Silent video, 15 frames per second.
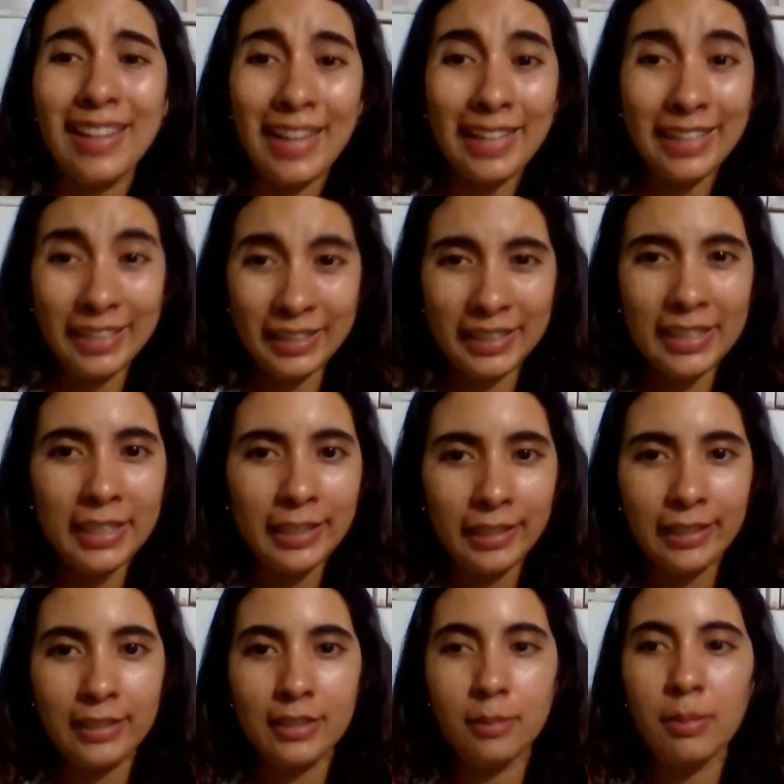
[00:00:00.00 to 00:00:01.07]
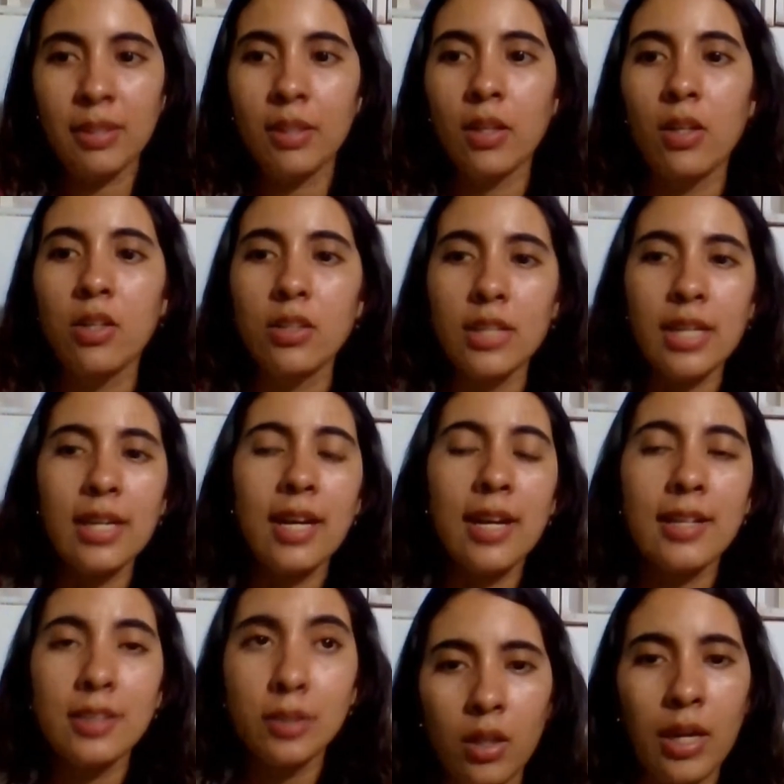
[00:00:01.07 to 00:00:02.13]
I liked English because
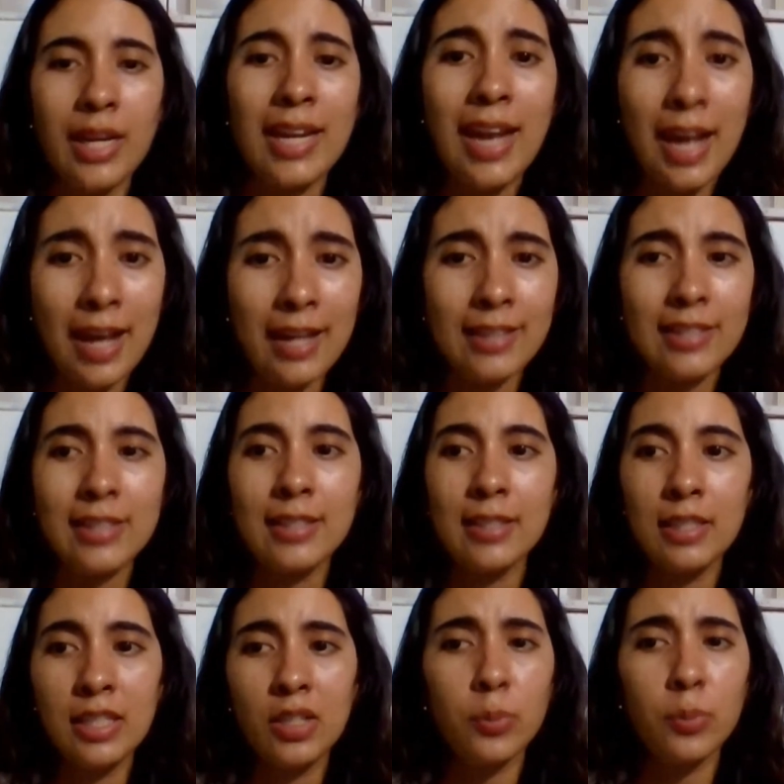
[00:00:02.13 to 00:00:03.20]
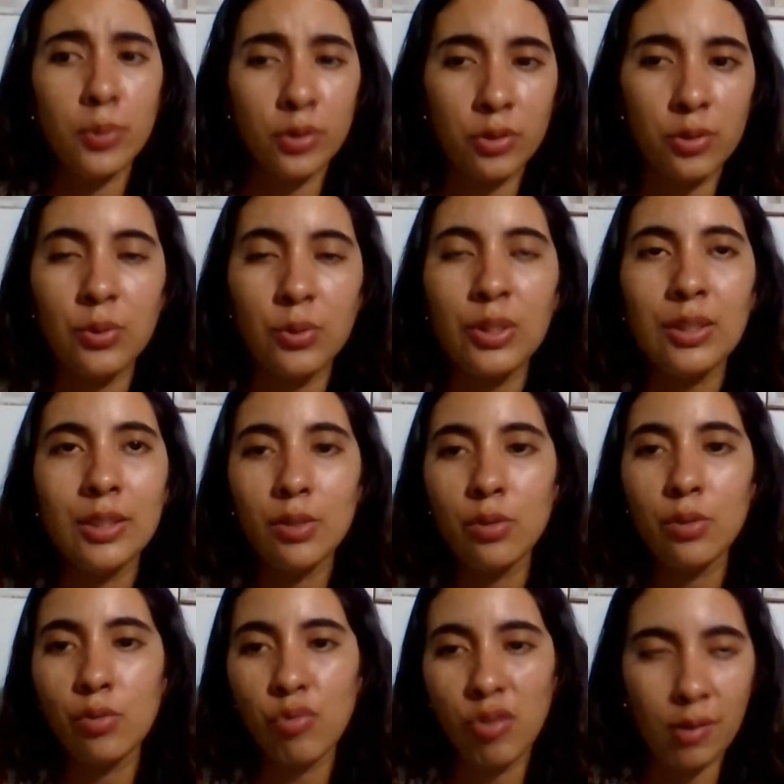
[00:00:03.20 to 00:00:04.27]
I had the
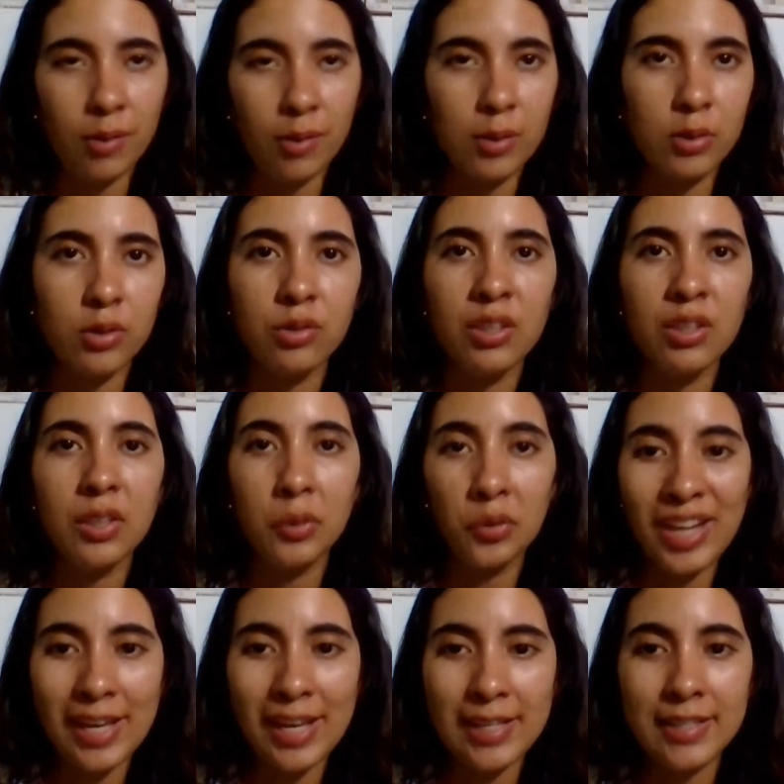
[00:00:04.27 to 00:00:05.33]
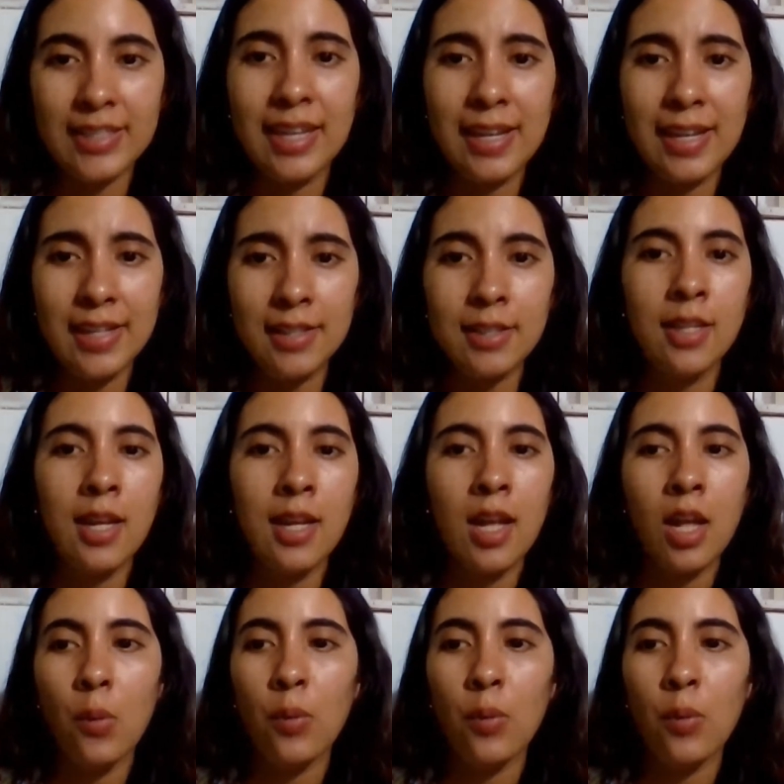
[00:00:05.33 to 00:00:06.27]
opportunity to travel to the United States